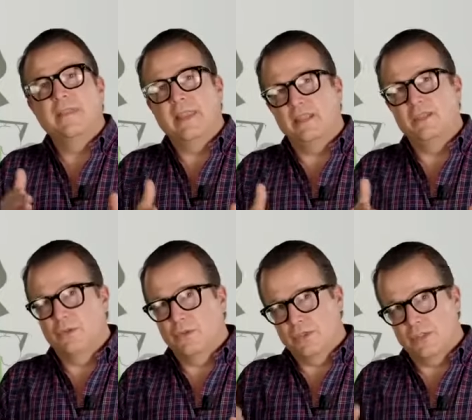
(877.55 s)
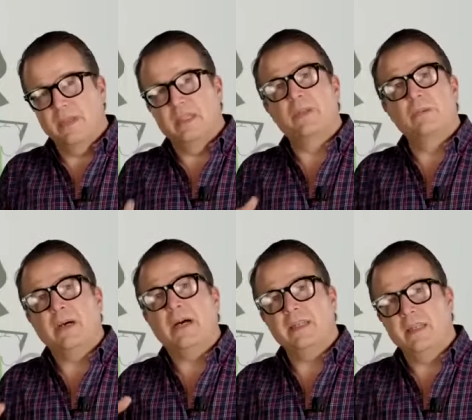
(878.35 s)
that you're going to be able to
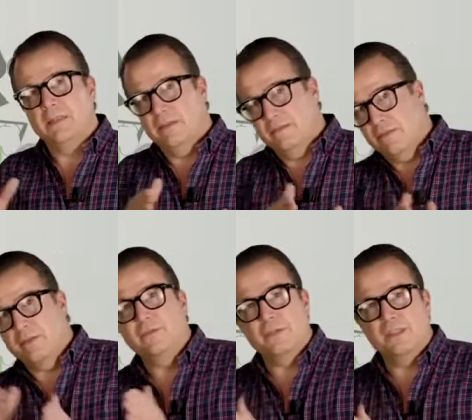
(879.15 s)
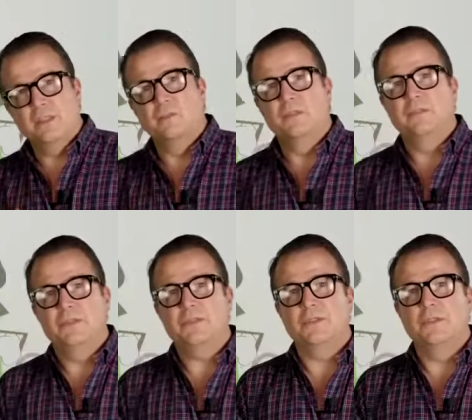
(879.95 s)
pocket for the foreseeable
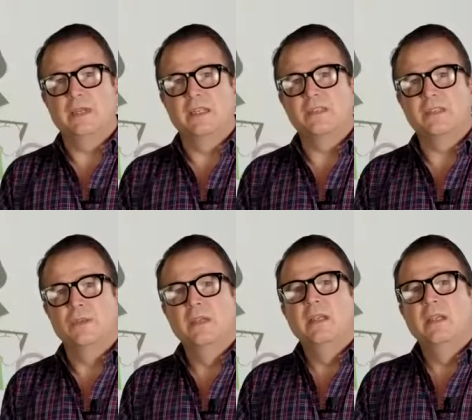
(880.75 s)
future, right? So